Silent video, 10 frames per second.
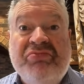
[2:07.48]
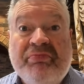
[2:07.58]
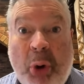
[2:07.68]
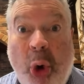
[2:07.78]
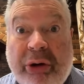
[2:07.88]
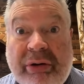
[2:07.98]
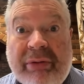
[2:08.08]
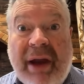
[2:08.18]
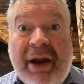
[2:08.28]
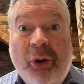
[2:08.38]
board
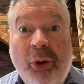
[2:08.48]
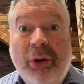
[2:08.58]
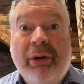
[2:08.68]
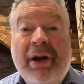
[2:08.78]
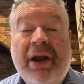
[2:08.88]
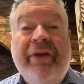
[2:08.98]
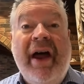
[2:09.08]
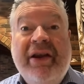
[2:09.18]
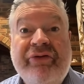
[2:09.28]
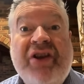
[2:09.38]
at all,
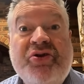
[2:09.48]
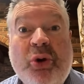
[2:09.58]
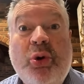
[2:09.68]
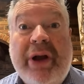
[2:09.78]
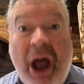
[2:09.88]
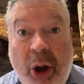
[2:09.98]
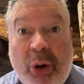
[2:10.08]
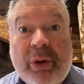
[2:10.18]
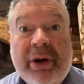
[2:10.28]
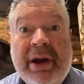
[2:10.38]
they should all
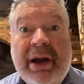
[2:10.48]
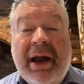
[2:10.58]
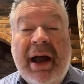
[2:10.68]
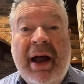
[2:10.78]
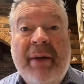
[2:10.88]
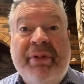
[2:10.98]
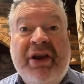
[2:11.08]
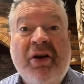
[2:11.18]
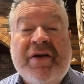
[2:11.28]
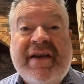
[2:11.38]
go,
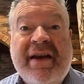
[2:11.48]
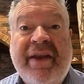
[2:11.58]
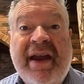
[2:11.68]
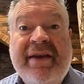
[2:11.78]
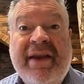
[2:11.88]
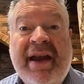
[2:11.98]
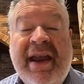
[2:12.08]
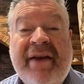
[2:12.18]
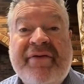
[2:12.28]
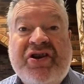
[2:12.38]
because
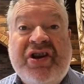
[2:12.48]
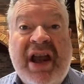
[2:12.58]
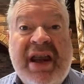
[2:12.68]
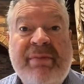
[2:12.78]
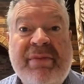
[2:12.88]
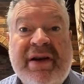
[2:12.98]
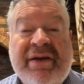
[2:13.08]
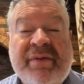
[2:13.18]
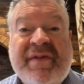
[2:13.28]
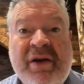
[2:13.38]
they have shamed
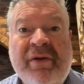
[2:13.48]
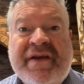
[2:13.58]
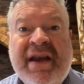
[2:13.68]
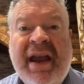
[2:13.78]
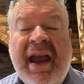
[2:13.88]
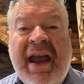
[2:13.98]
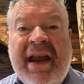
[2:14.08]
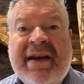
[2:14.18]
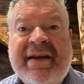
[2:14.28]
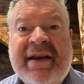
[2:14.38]
themselves,
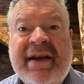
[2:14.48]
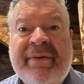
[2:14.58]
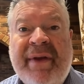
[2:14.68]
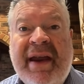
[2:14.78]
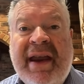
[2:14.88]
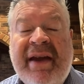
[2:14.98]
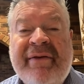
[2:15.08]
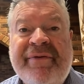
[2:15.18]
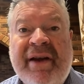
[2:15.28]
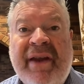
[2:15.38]
and they
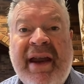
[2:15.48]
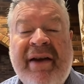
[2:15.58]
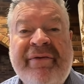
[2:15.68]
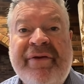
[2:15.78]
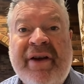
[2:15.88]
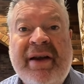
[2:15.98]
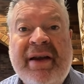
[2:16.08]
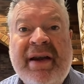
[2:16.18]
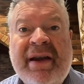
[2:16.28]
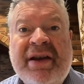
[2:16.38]
have
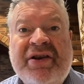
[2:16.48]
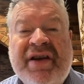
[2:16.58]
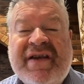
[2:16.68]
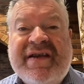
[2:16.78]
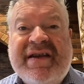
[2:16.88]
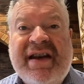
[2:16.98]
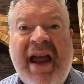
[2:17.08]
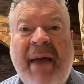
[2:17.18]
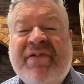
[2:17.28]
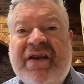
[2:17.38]
just
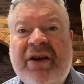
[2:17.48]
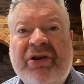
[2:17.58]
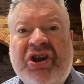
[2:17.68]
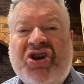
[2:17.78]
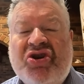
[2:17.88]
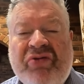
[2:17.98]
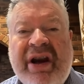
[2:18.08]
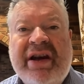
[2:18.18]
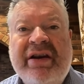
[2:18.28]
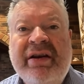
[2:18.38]
absolutely
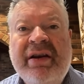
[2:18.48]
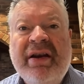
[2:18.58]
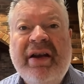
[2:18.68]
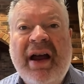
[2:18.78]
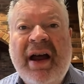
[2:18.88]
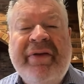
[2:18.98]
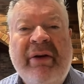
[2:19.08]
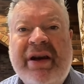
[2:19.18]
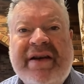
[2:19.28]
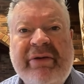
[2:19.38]
shredded their
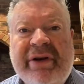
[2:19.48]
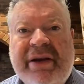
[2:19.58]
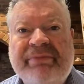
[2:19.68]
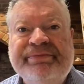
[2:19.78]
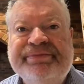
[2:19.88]
own integrity.